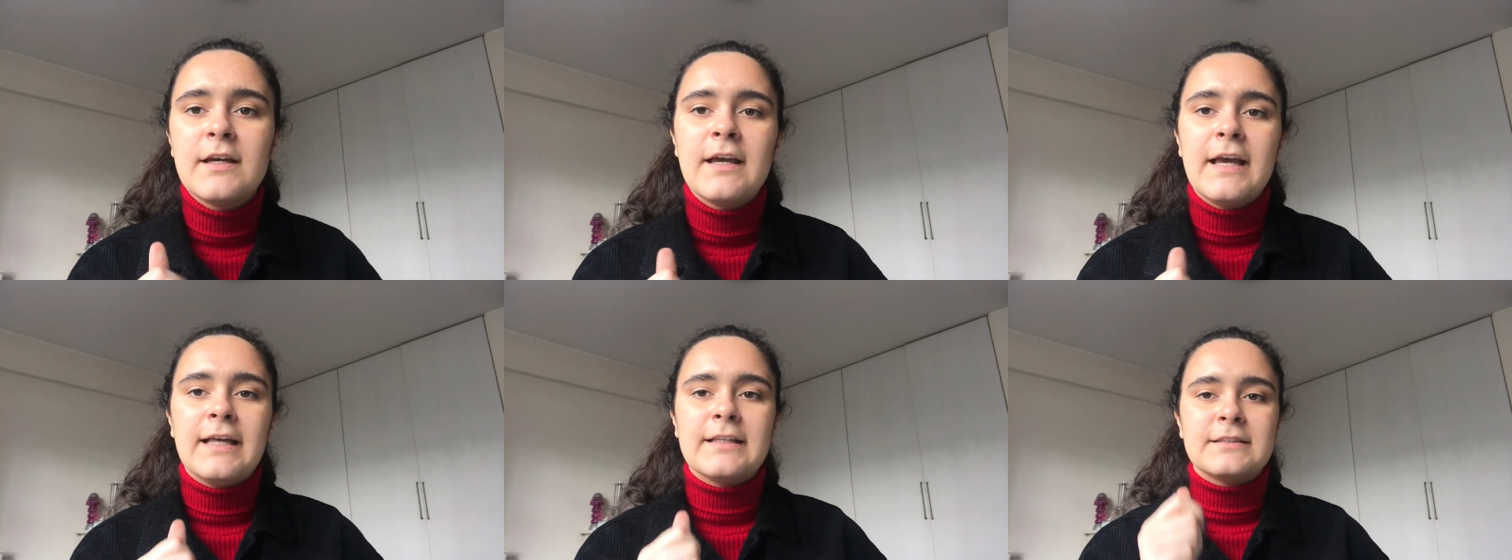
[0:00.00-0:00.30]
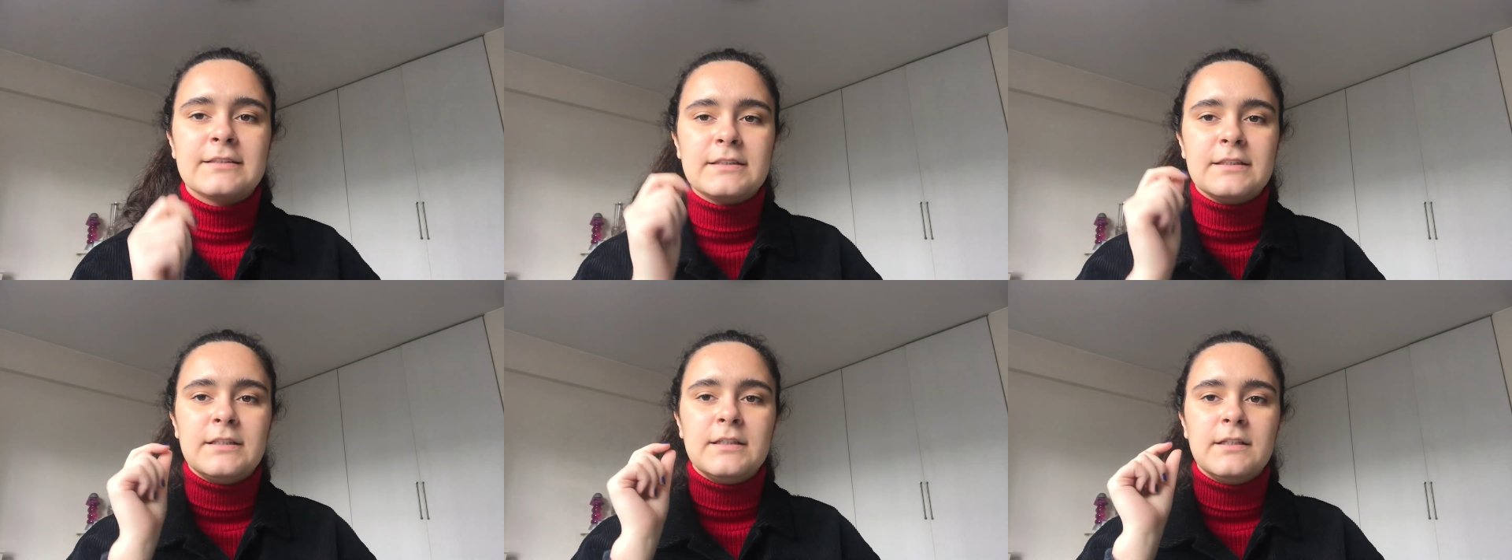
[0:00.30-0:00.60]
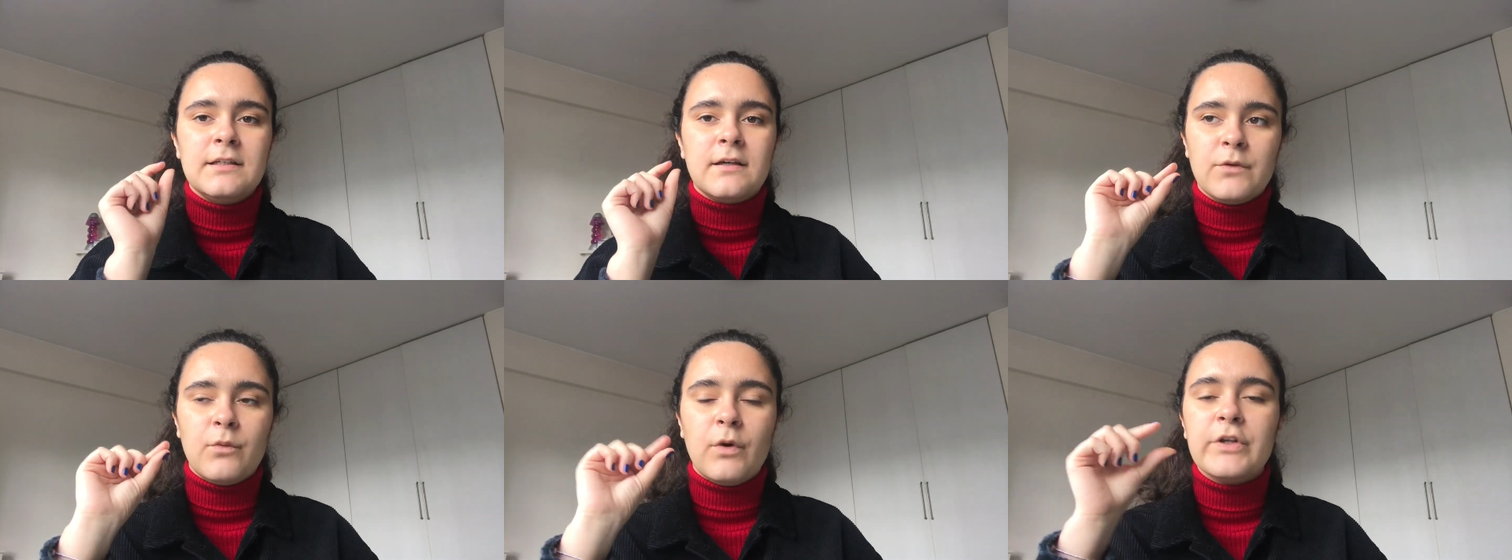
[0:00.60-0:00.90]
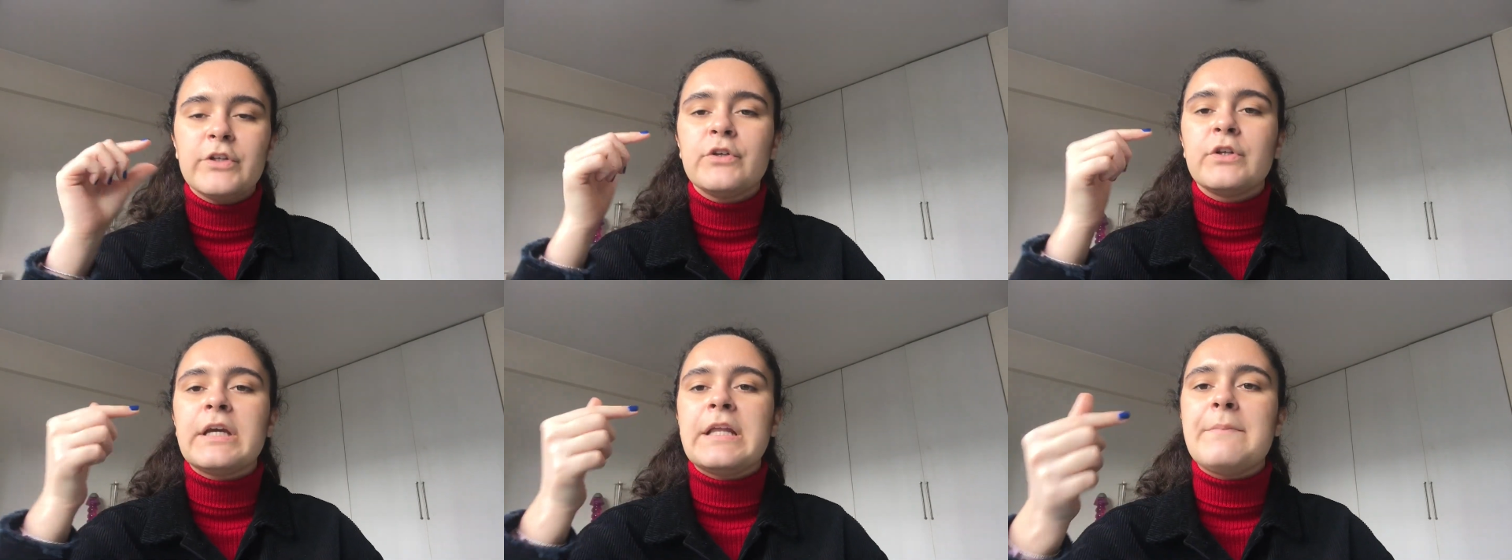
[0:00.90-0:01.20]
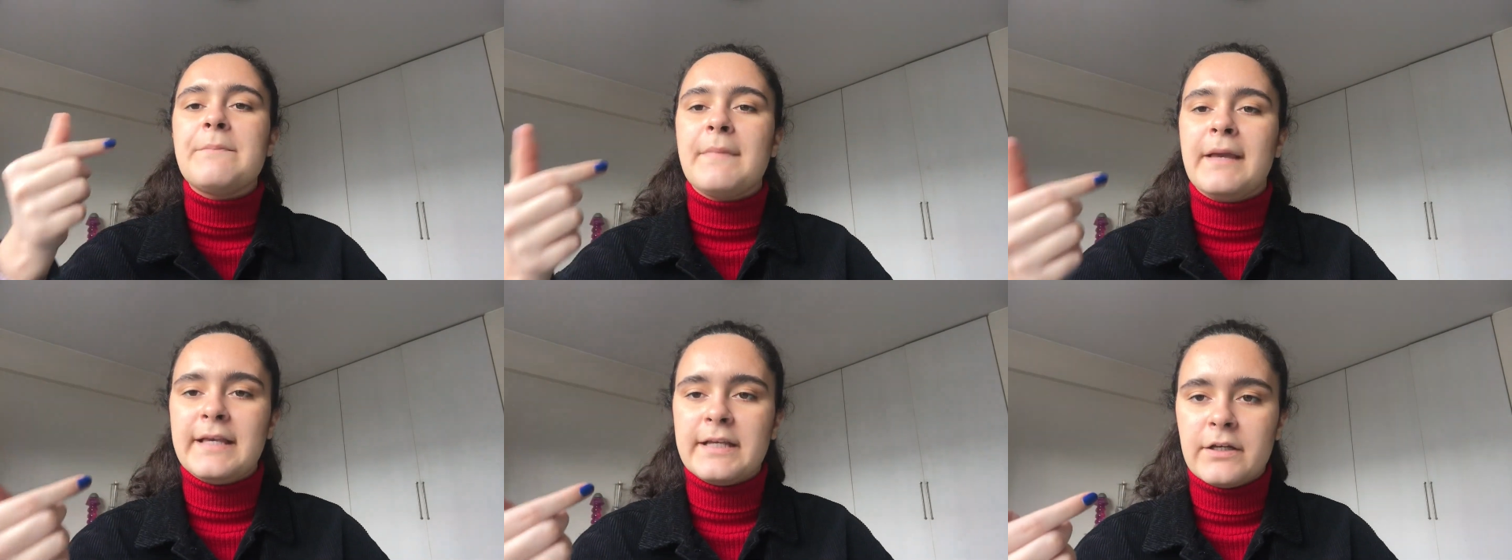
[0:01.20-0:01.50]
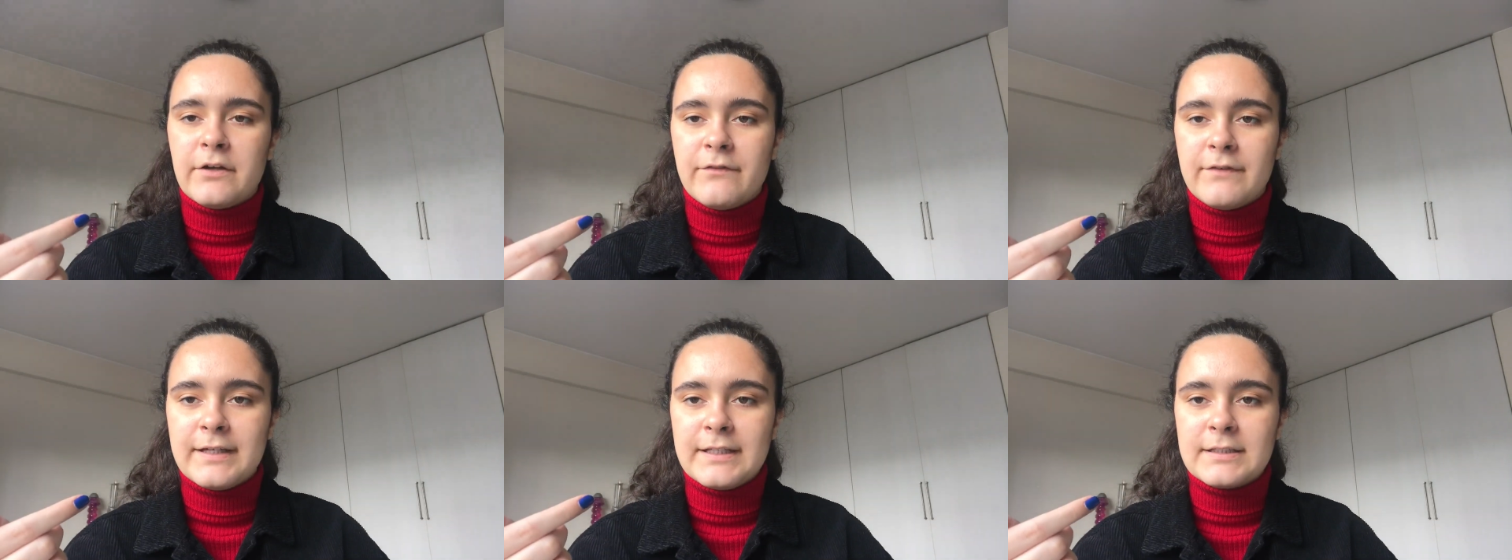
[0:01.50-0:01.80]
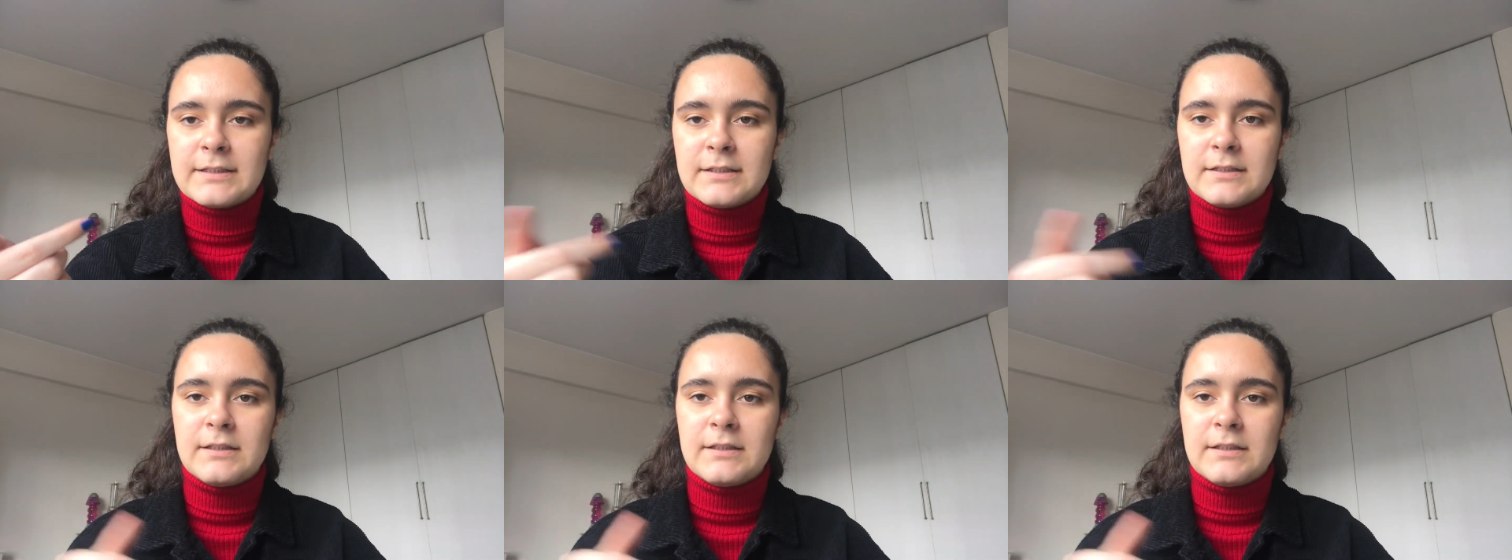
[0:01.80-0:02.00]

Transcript: and see what you can make of it,